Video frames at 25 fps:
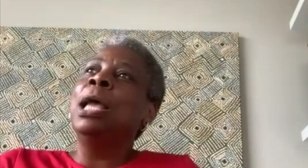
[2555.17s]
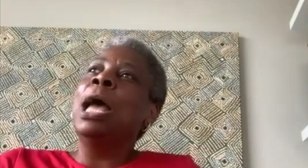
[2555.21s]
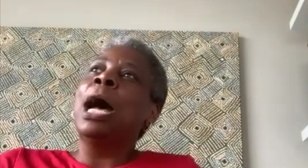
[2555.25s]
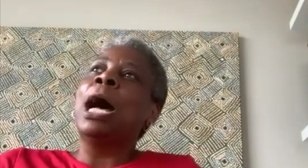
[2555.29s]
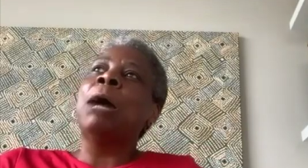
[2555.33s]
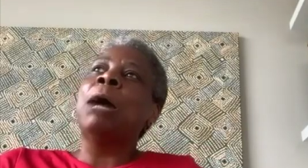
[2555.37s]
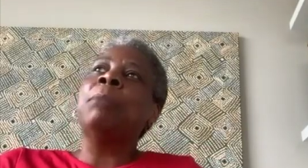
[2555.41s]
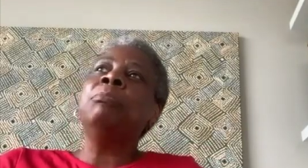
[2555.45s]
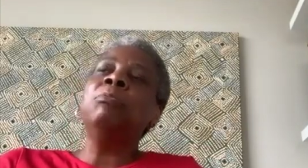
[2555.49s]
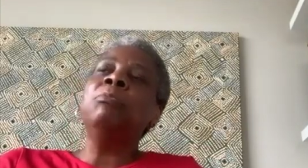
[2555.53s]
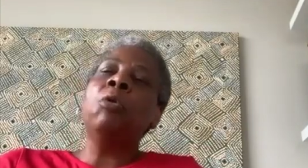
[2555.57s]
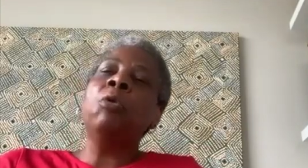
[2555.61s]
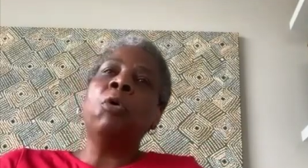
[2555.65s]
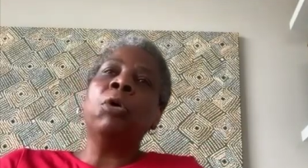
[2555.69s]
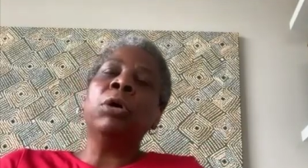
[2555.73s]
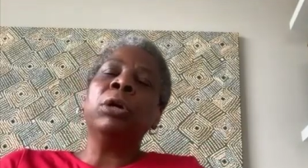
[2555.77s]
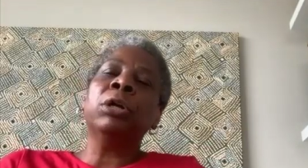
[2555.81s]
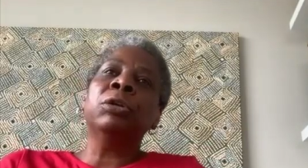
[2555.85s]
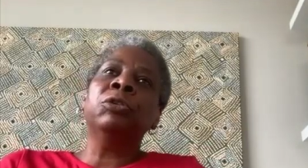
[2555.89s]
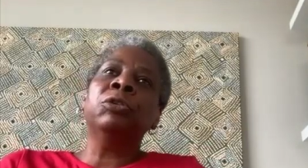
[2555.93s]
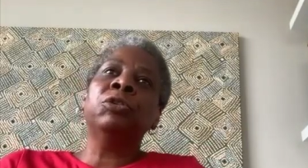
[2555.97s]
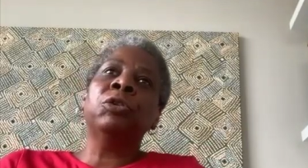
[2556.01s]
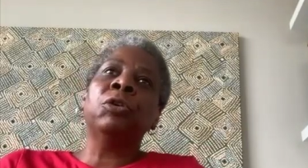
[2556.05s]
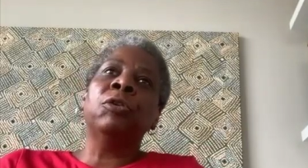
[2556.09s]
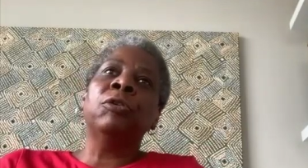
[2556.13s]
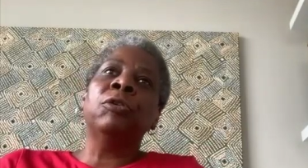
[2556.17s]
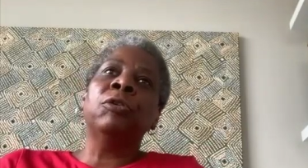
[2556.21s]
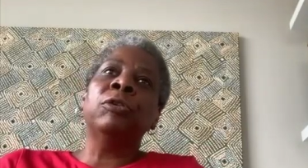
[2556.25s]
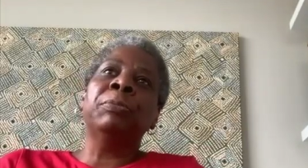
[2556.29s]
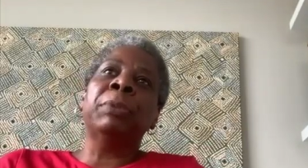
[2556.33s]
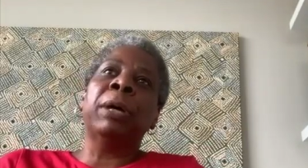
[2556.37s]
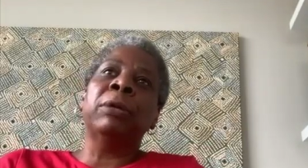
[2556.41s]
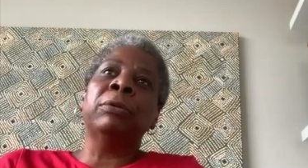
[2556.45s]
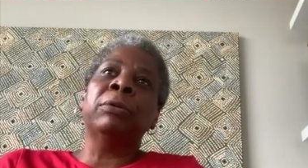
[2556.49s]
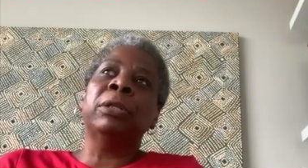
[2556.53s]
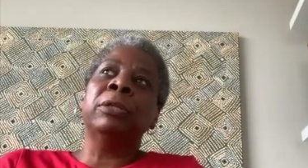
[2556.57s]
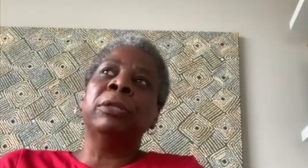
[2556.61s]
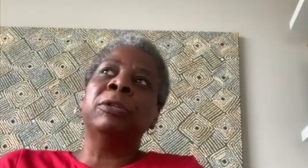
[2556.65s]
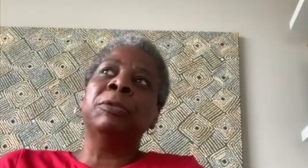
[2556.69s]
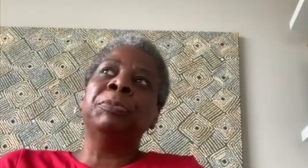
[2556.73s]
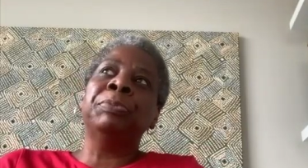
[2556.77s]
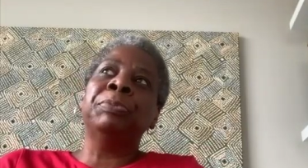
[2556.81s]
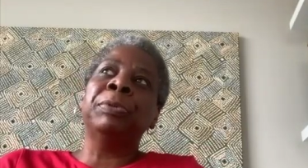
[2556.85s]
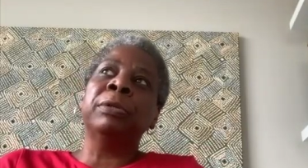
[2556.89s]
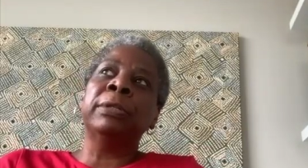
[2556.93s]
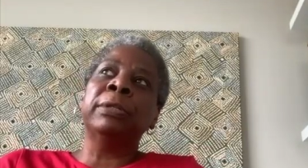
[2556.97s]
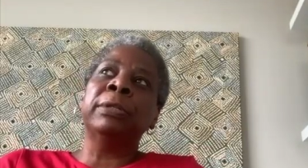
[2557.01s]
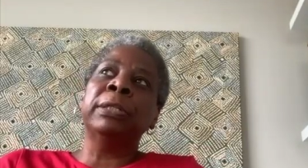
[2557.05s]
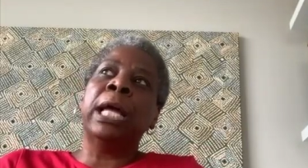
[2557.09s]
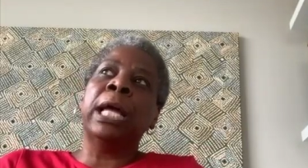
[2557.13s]
I'm more concerned about the
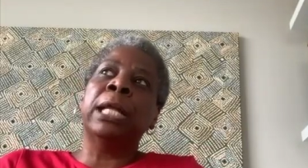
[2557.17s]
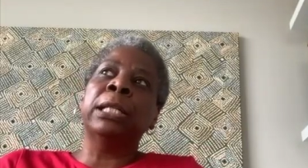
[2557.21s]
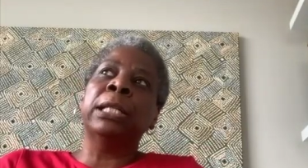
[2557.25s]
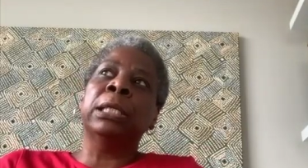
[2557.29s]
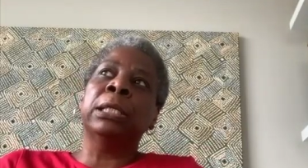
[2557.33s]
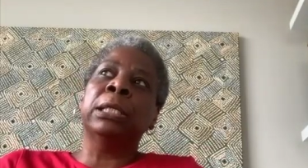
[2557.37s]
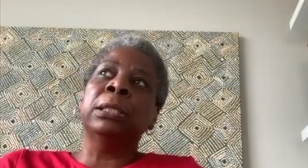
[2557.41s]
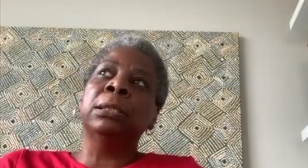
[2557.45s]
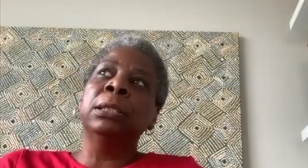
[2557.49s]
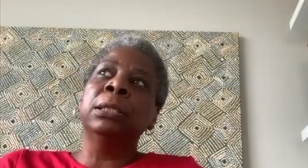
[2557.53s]
spirit and